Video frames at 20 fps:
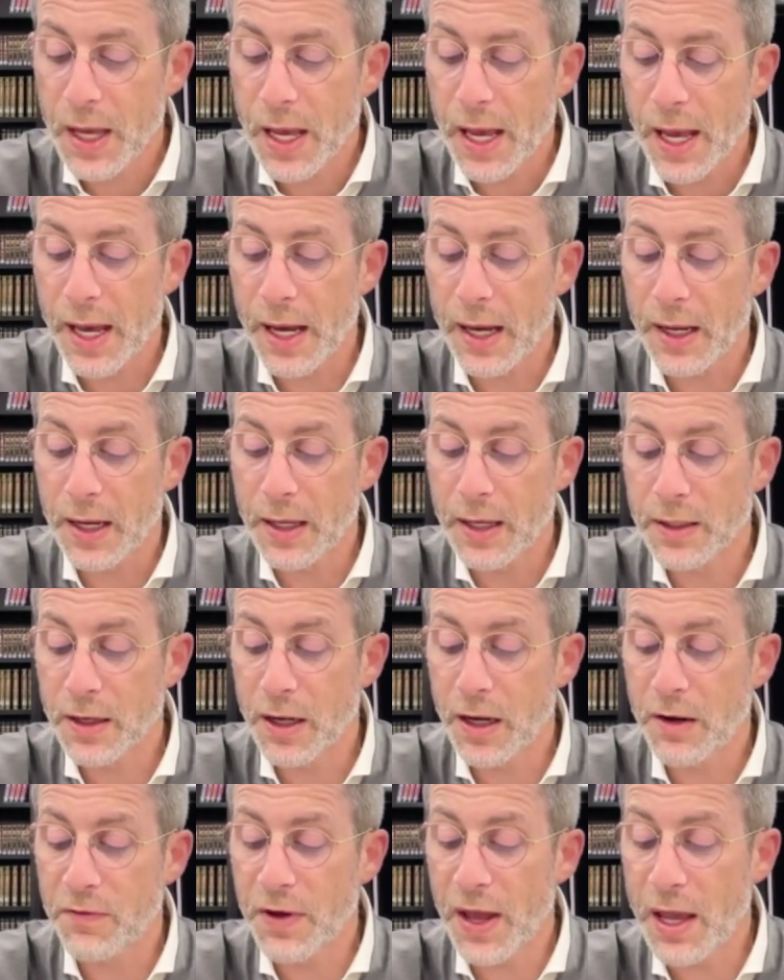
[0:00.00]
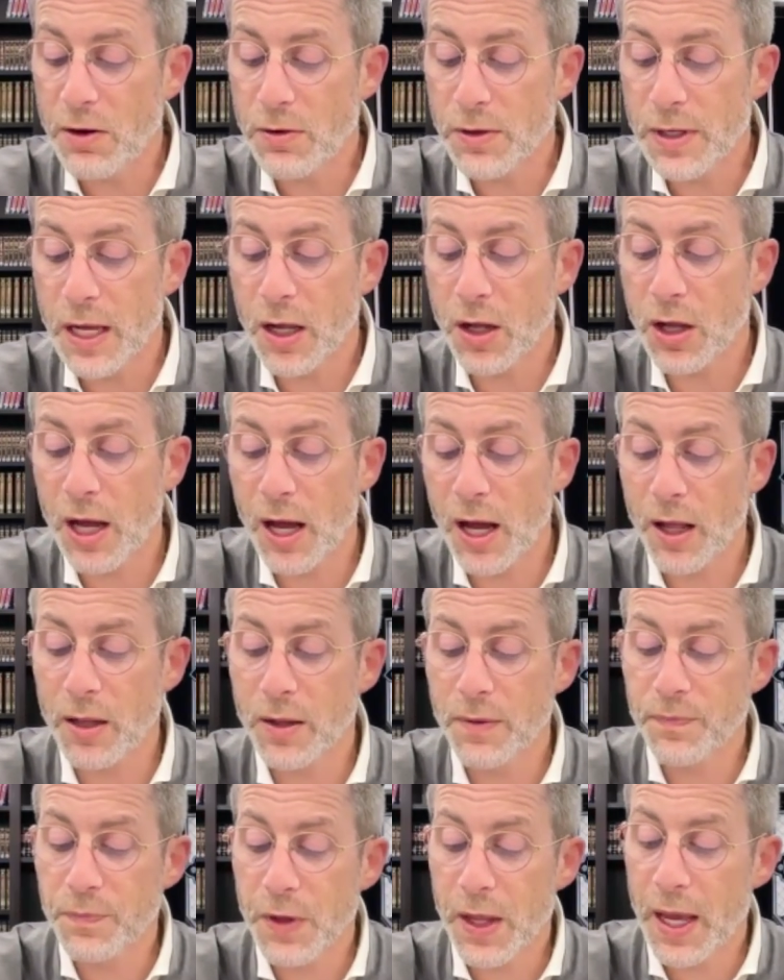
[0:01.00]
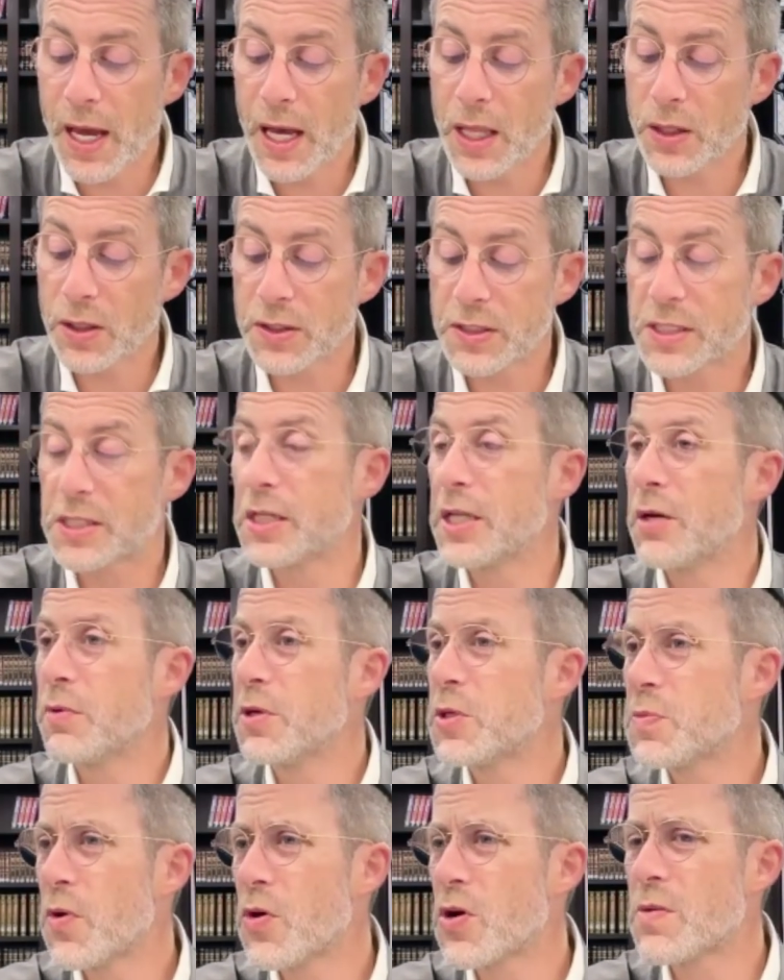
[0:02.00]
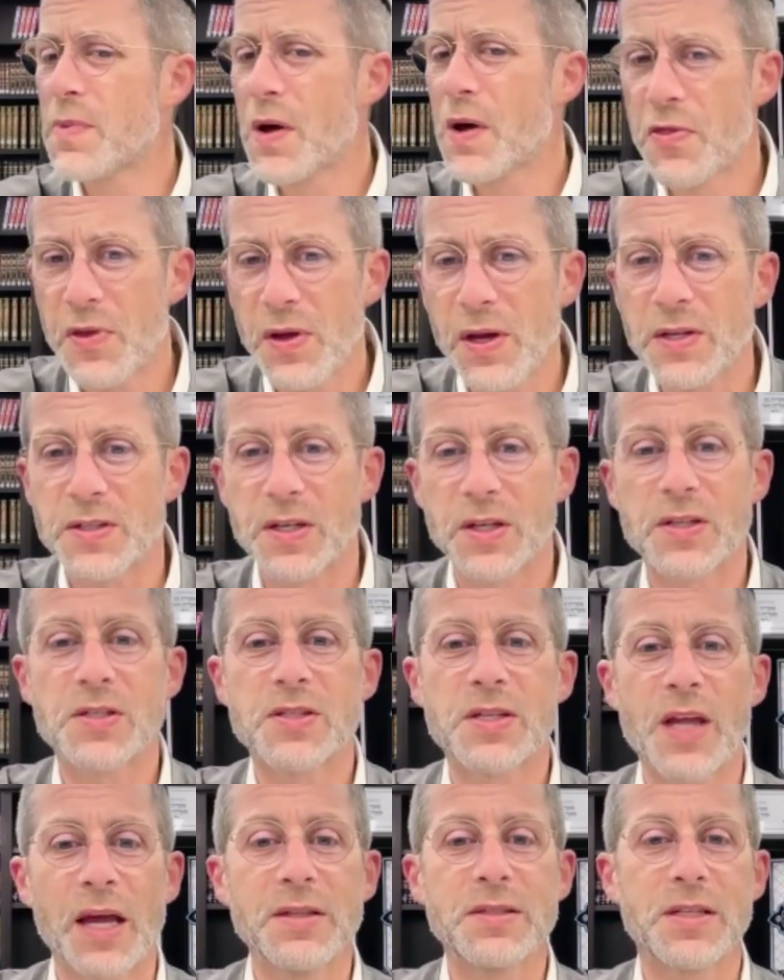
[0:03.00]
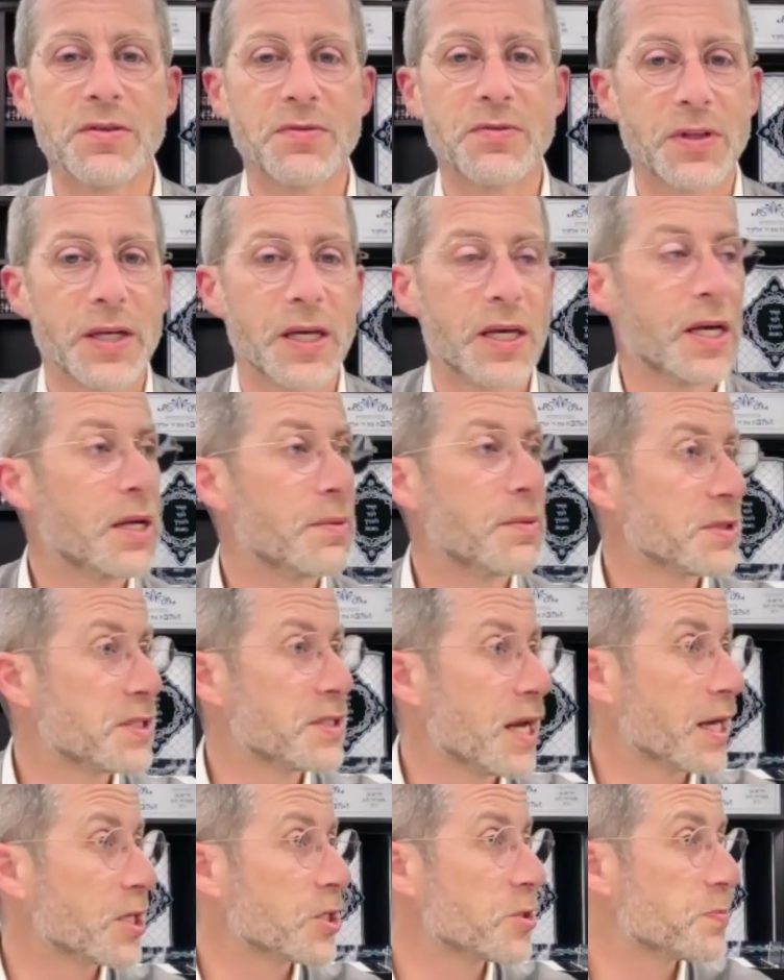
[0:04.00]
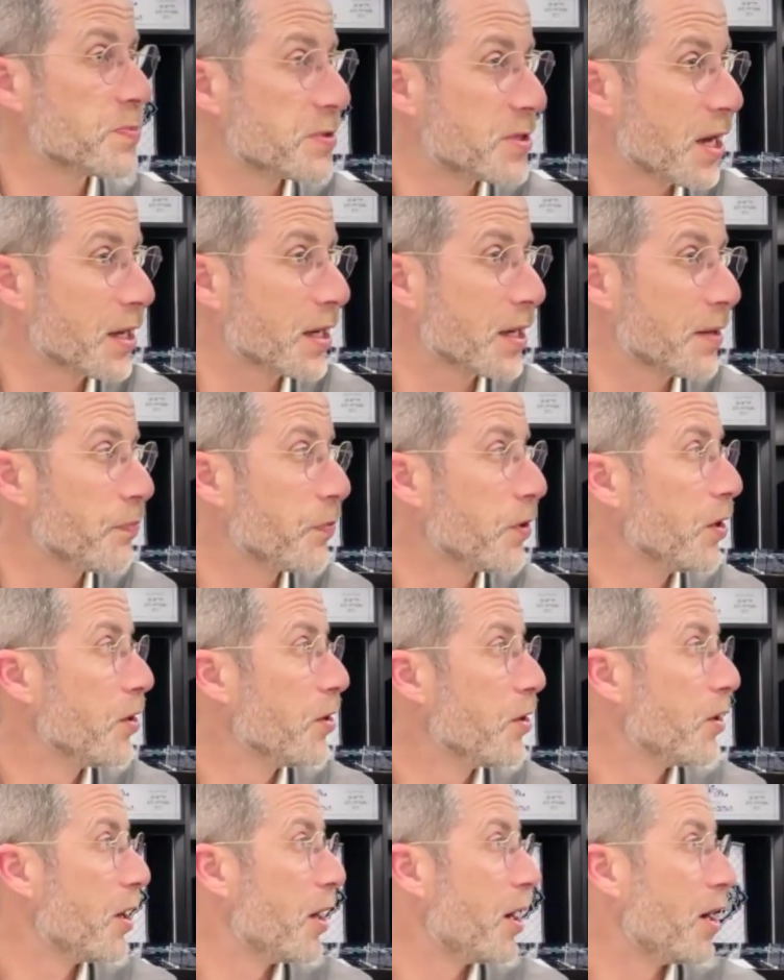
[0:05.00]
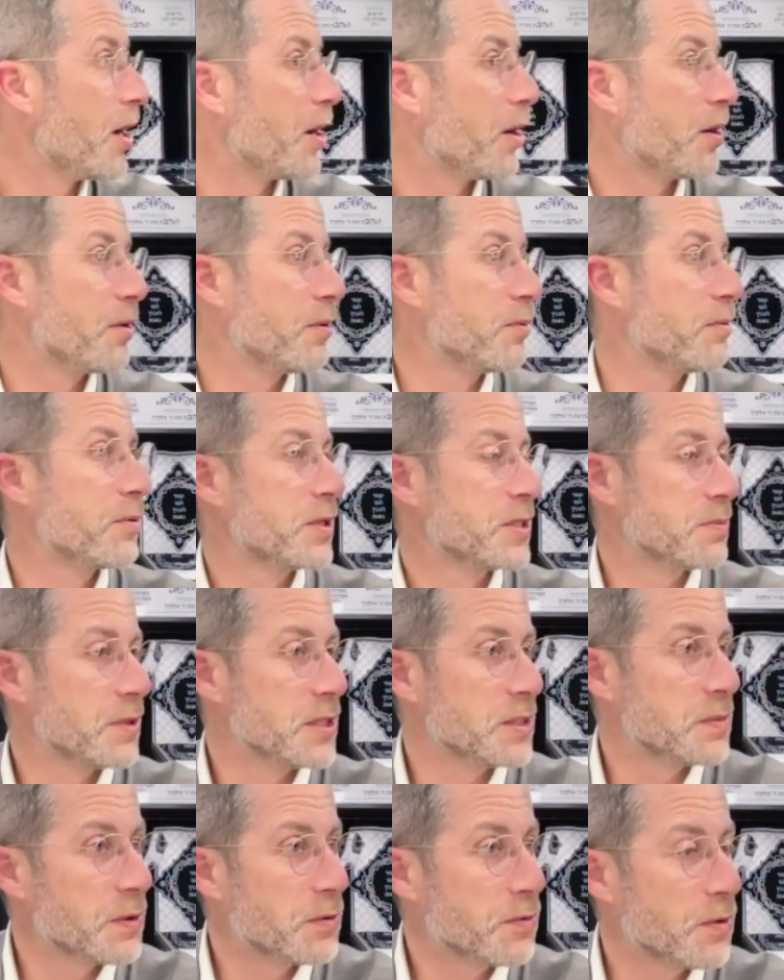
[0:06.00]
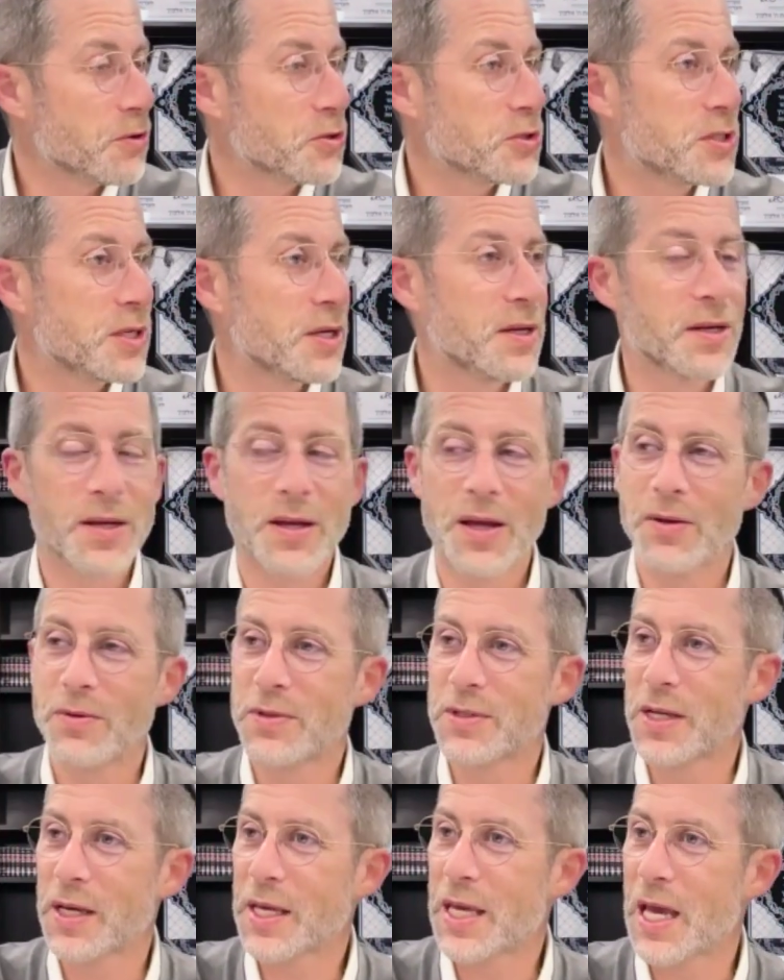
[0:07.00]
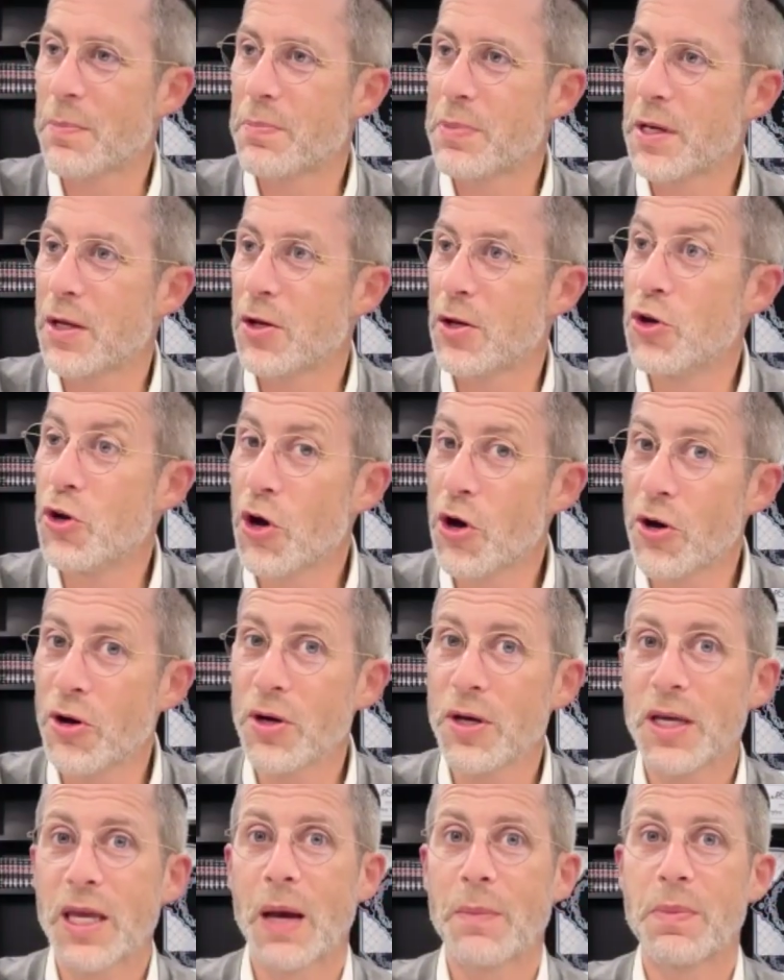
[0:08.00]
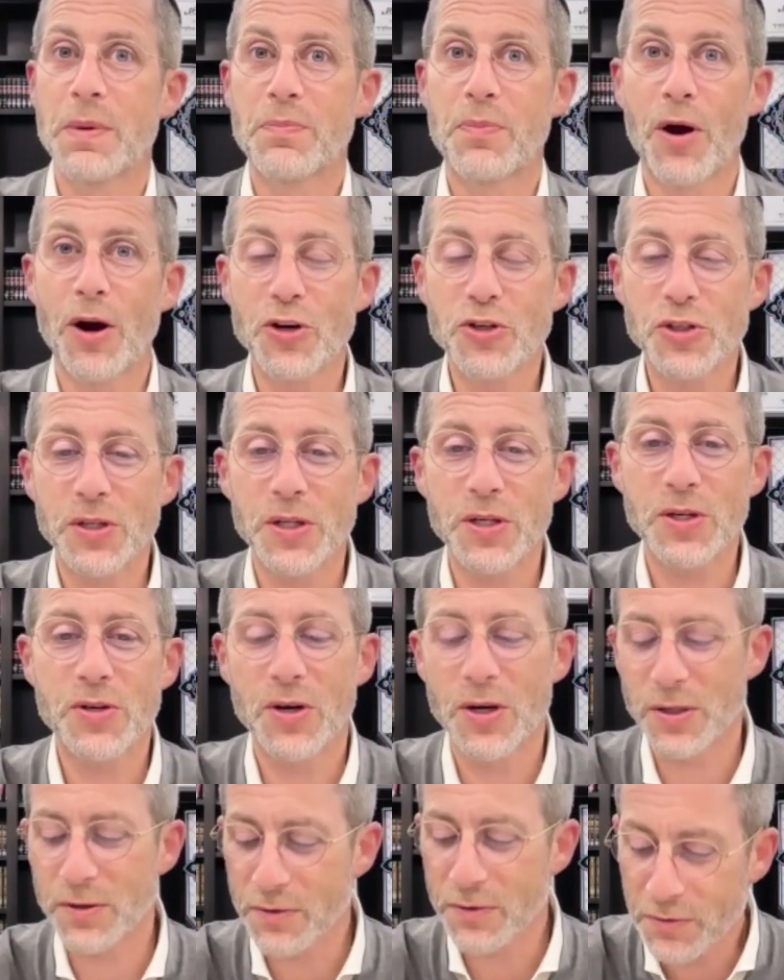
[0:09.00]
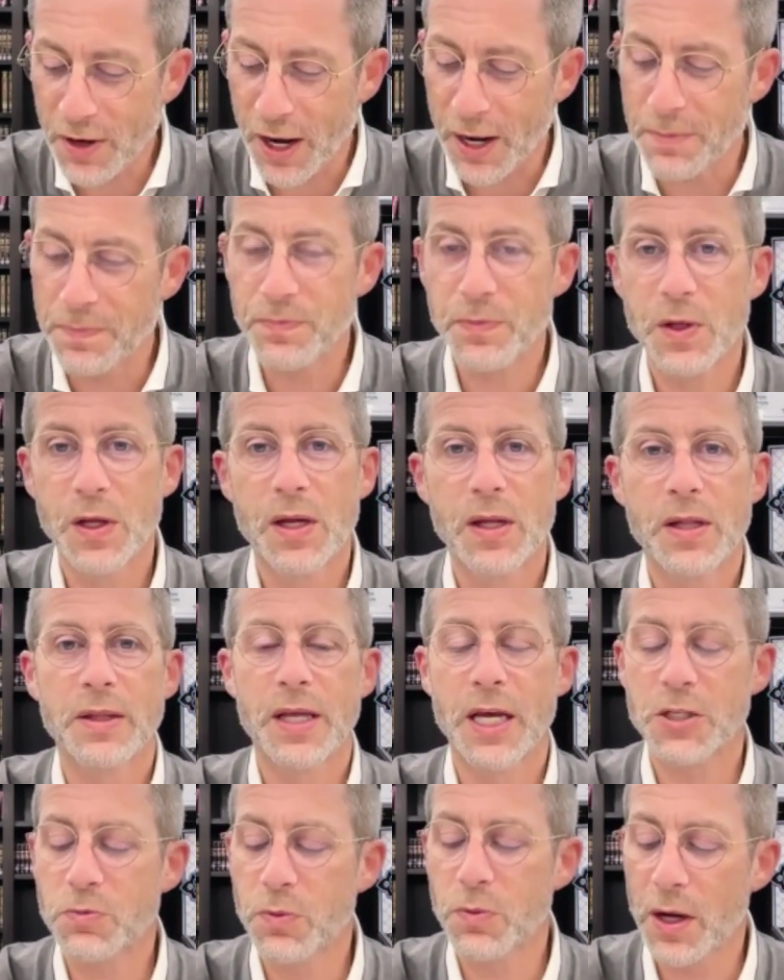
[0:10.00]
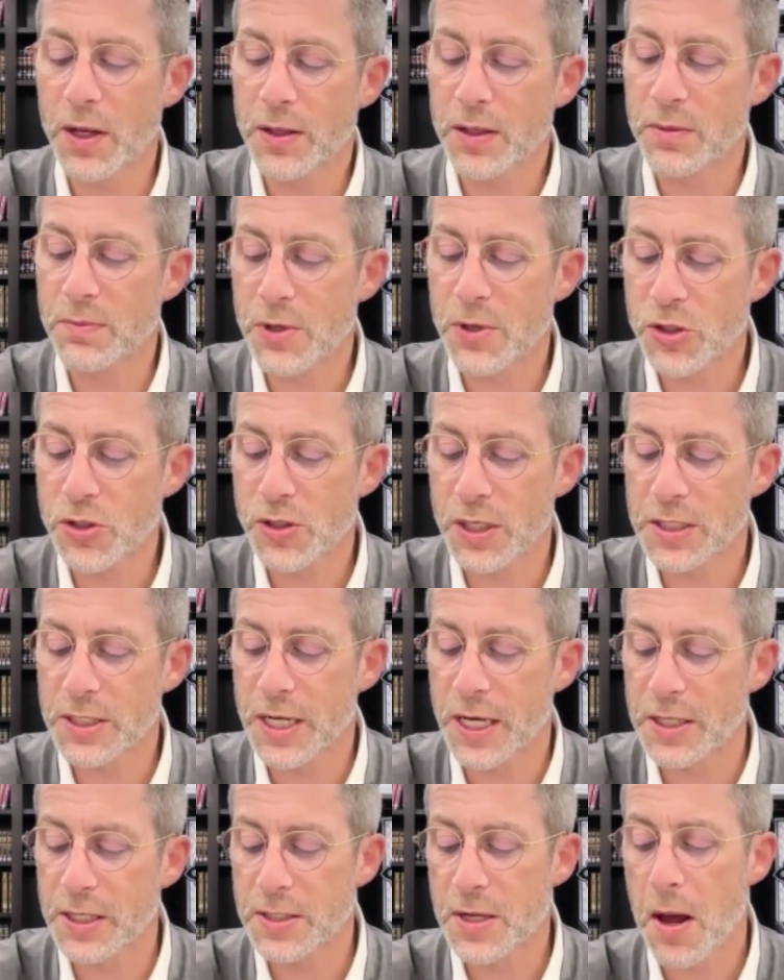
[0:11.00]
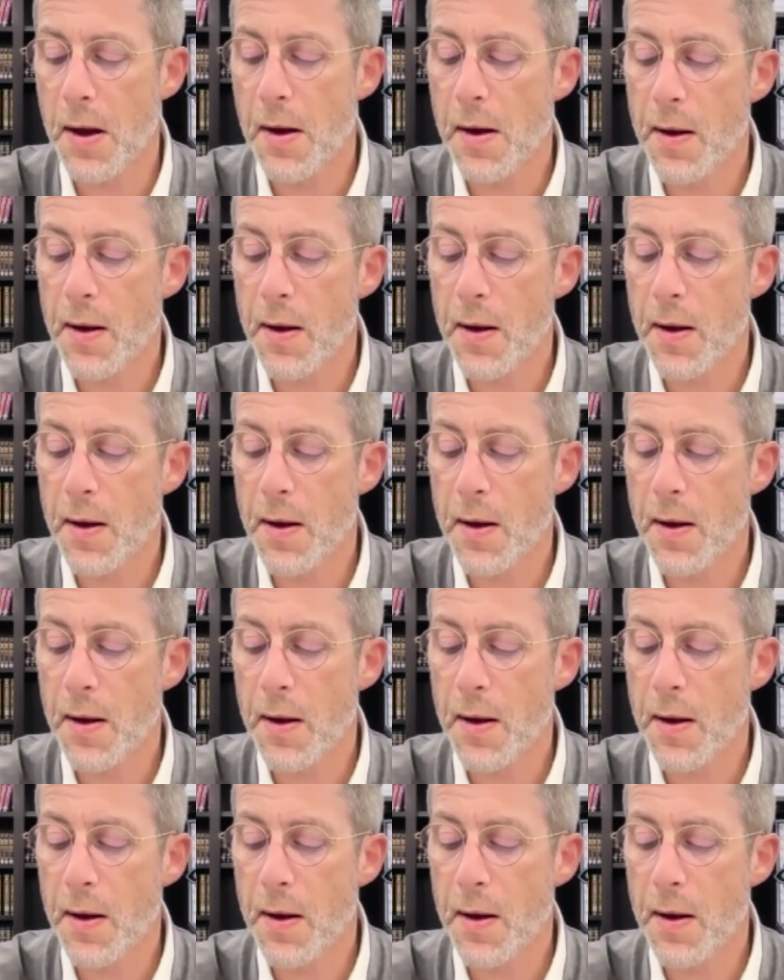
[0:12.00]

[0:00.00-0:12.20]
And we spoke about this extensively in Maseches Psachim. What does it mean to be roasted? It can't be it can't be partially cooked. Fine. That's what the Mishnah says.